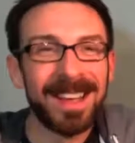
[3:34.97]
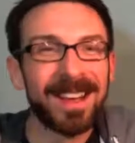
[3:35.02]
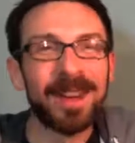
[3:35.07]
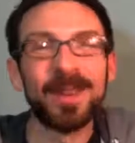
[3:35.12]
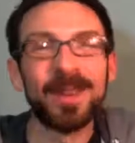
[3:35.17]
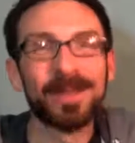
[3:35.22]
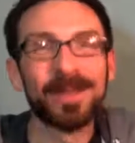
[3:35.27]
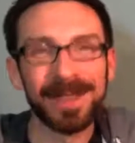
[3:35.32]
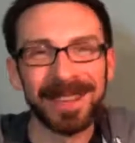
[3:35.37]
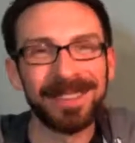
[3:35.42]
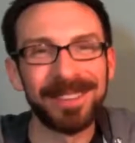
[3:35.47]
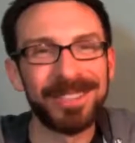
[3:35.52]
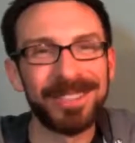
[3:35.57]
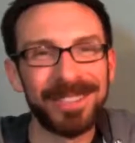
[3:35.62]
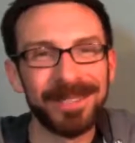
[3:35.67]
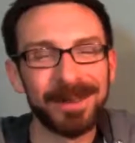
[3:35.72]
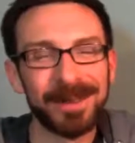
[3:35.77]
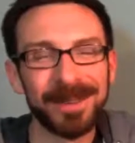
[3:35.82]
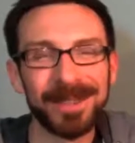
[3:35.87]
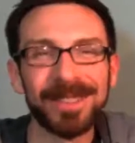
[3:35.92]
Oh, we're getting
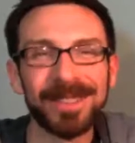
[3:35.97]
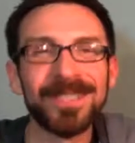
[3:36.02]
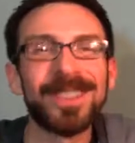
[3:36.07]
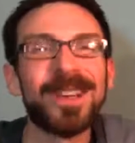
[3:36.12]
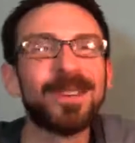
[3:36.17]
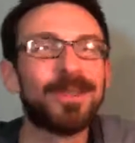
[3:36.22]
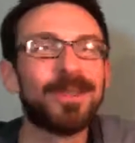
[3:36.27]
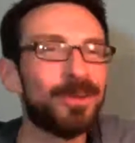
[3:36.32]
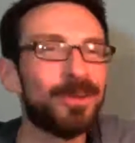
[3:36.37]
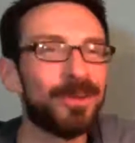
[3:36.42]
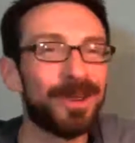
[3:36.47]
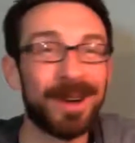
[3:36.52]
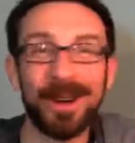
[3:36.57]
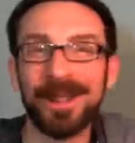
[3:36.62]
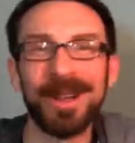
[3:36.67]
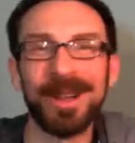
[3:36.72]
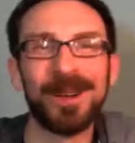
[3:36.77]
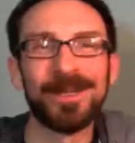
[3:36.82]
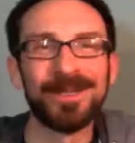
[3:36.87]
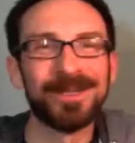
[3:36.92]
cheeseburgers? Oh, cool.
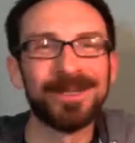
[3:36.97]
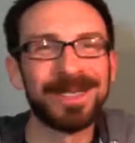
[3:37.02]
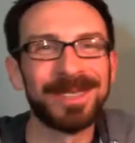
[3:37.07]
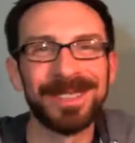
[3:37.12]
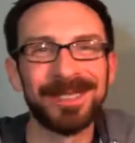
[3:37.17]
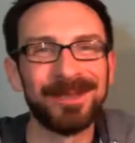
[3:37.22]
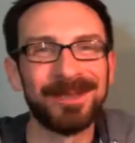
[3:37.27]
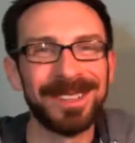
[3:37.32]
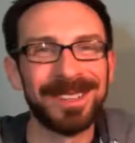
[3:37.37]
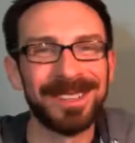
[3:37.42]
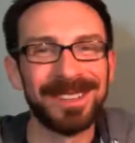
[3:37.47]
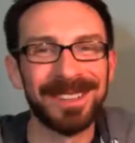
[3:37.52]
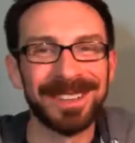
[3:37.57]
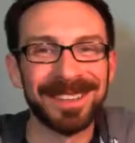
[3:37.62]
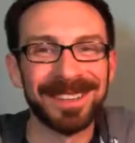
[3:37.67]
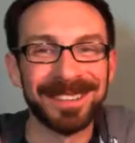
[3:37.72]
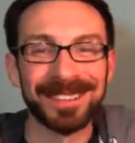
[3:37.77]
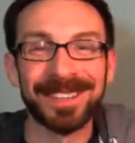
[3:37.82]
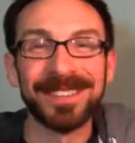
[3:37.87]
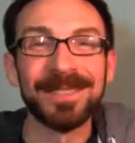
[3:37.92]
I'll also get 20
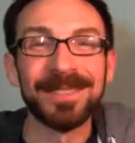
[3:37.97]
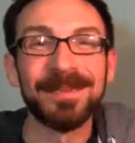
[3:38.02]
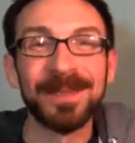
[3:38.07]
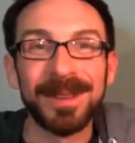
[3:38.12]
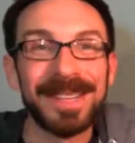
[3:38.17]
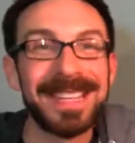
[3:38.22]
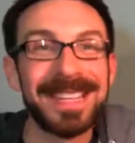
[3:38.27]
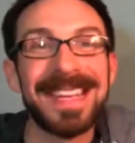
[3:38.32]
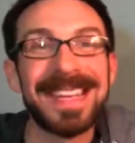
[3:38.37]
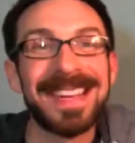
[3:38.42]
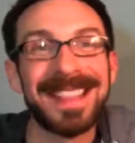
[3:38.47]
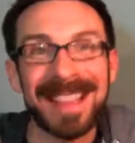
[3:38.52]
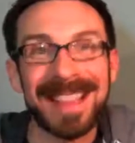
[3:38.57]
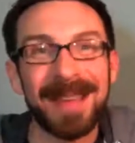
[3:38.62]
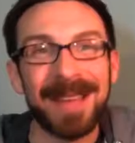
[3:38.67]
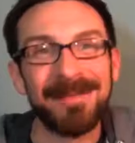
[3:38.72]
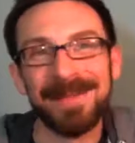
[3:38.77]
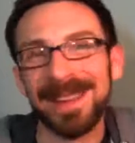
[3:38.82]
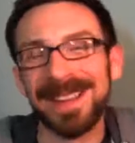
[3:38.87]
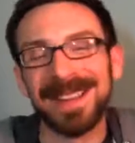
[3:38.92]
nuggets because I'm going to eat
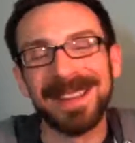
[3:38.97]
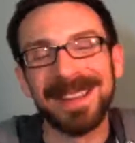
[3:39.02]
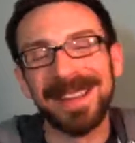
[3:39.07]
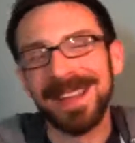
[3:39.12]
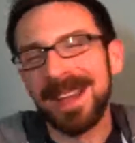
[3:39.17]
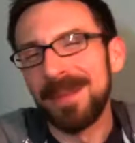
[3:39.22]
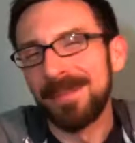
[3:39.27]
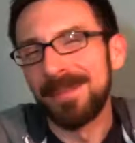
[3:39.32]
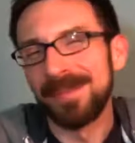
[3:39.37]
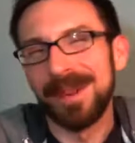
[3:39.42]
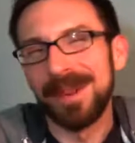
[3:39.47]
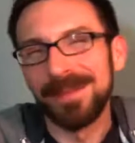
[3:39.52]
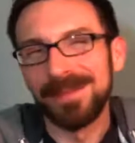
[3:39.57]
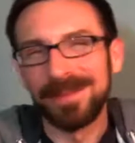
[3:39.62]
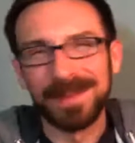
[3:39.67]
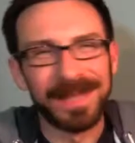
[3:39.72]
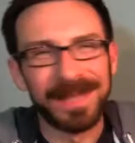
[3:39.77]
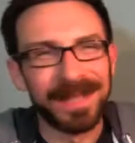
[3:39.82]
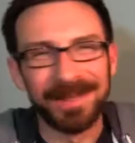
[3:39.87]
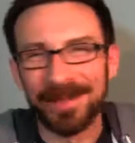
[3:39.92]
that many.
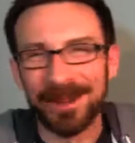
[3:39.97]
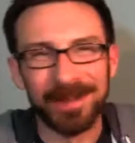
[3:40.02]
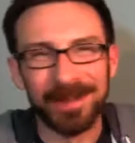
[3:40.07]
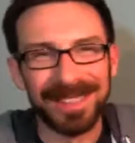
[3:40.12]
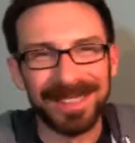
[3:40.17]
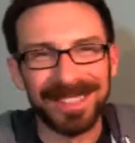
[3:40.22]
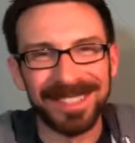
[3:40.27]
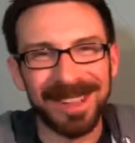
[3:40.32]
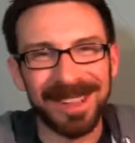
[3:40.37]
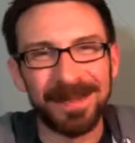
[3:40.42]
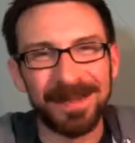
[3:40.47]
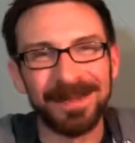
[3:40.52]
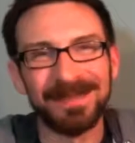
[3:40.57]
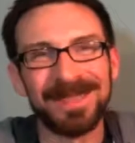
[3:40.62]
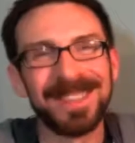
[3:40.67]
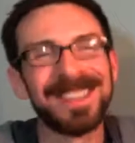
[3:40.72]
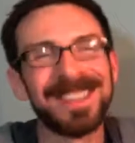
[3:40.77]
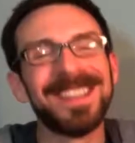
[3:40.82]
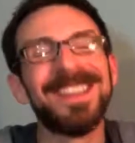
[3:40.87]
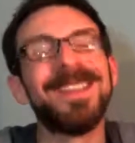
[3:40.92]
Probably, if nobody stops
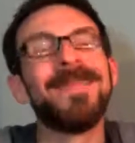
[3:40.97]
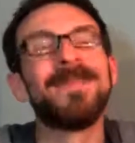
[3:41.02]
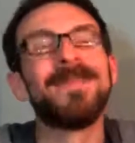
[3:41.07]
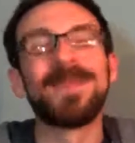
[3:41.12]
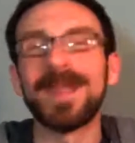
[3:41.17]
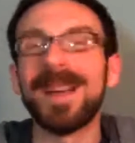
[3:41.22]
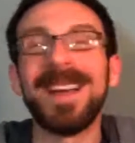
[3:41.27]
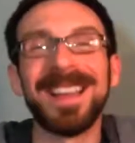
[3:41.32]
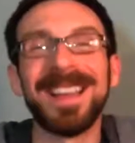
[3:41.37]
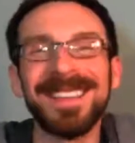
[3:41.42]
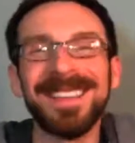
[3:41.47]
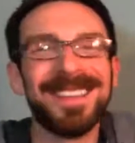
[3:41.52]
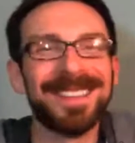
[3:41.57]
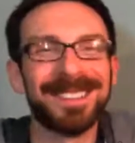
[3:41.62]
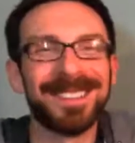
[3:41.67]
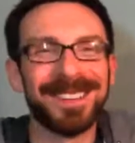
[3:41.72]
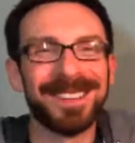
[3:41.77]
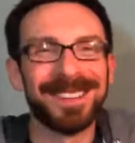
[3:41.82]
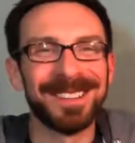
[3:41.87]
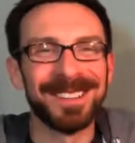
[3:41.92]
me, I can eat
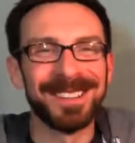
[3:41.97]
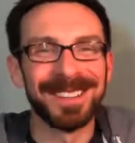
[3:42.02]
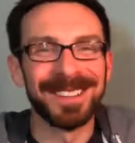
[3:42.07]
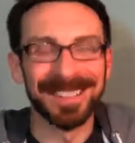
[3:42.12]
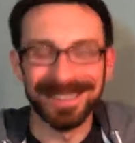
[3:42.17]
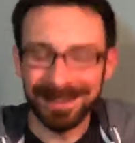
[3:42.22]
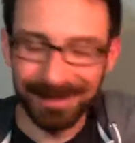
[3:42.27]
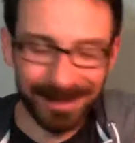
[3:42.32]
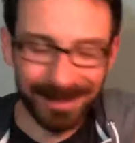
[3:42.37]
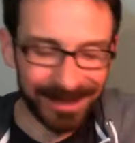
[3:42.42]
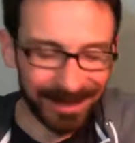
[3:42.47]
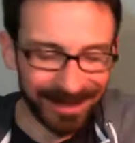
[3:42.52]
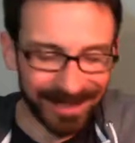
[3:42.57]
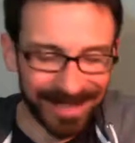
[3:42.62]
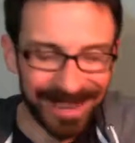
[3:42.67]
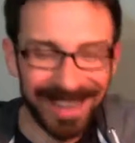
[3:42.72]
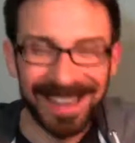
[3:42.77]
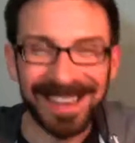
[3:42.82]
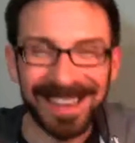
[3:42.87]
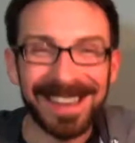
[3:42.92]
a lot of nuggets. I'm a little
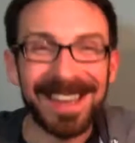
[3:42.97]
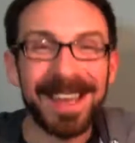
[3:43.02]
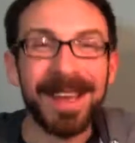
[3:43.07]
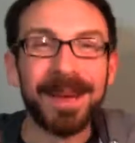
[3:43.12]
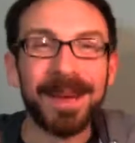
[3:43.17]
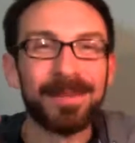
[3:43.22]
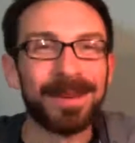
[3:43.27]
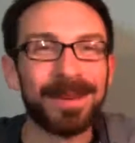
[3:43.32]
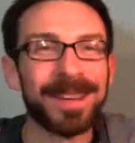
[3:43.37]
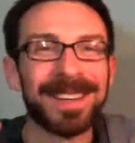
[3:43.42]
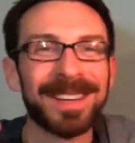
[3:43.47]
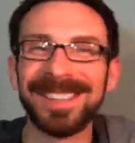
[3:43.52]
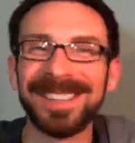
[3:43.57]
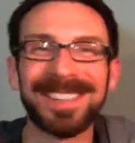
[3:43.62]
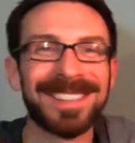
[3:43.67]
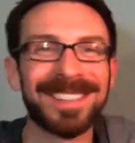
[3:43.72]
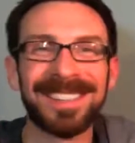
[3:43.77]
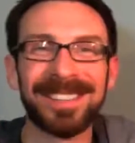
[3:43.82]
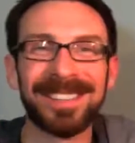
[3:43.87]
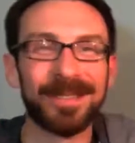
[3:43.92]
guy, but
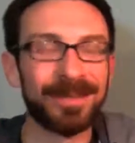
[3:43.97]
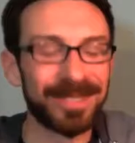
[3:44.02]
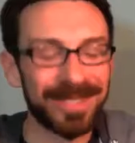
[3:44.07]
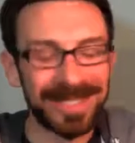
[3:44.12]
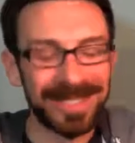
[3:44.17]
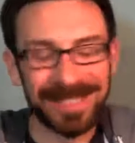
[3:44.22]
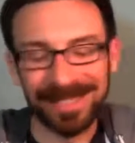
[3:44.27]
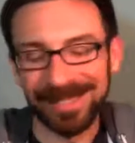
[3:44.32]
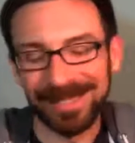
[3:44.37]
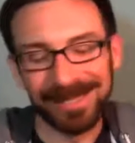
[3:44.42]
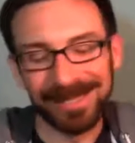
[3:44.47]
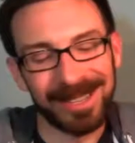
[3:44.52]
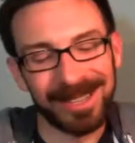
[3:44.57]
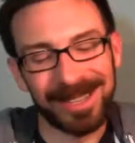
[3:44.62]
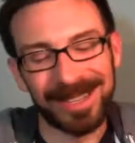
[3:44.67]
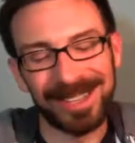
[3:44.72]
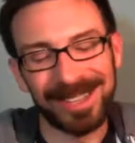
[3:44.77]
those things are...